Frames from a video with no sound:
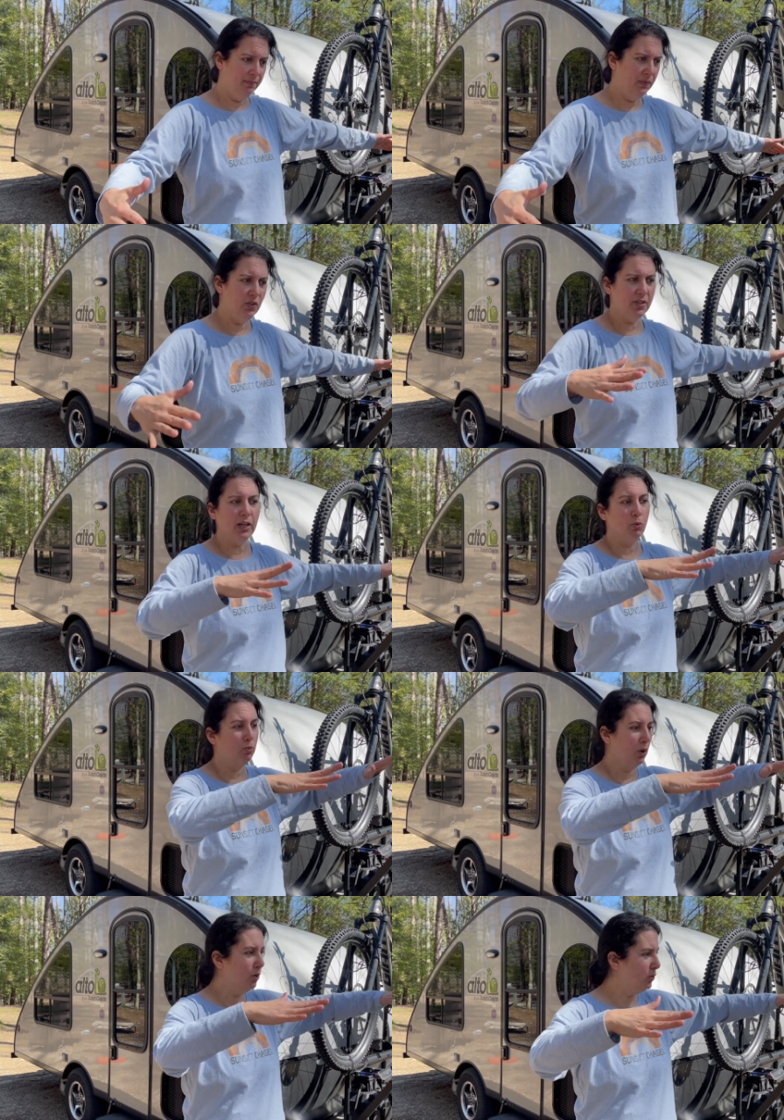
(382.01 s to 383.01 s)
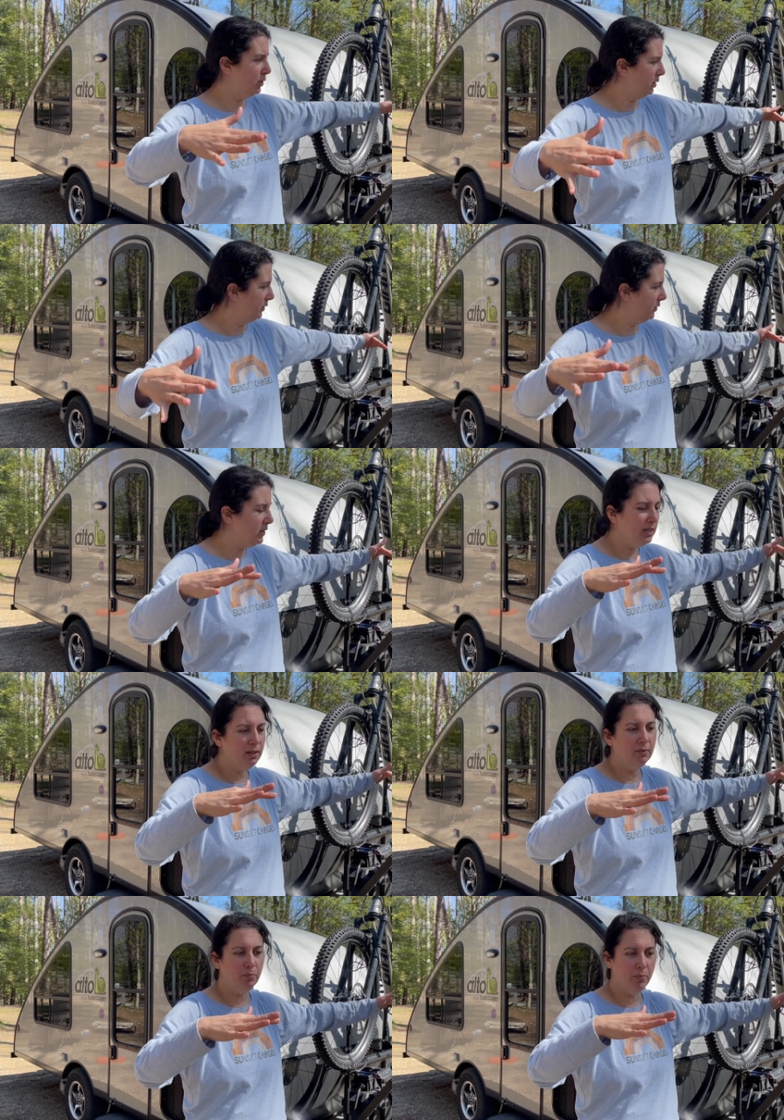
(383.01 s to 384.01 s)
just like a road,
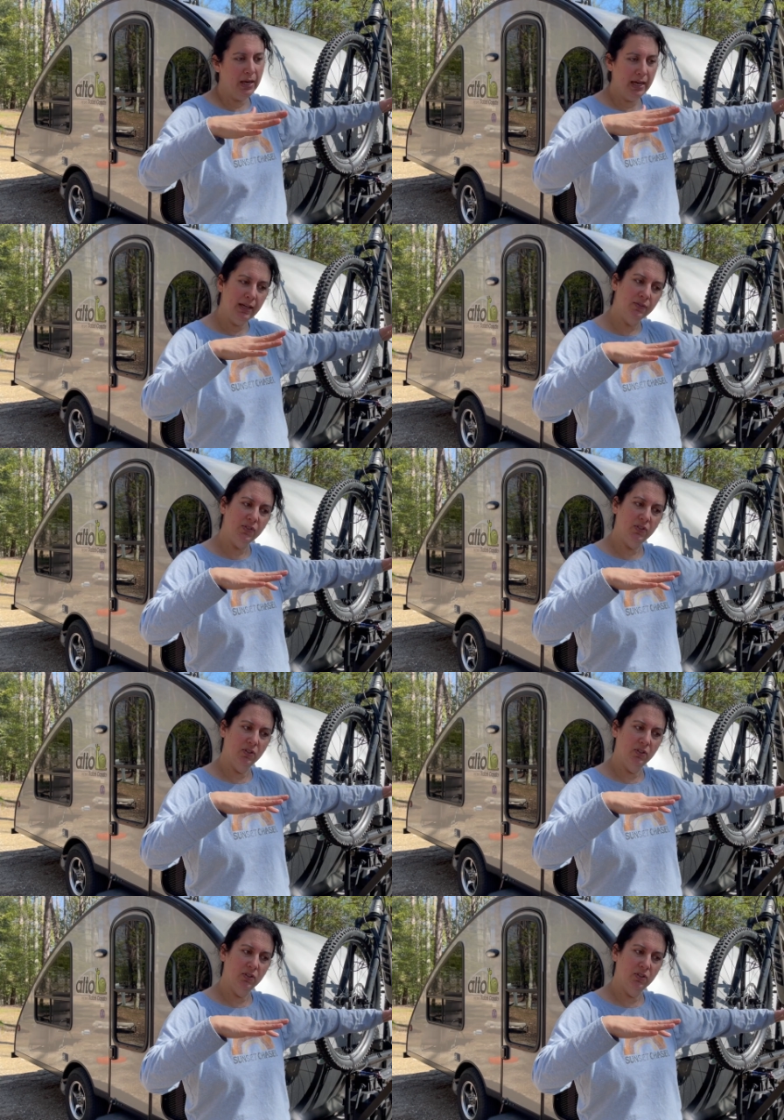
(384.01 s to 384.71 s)
the paved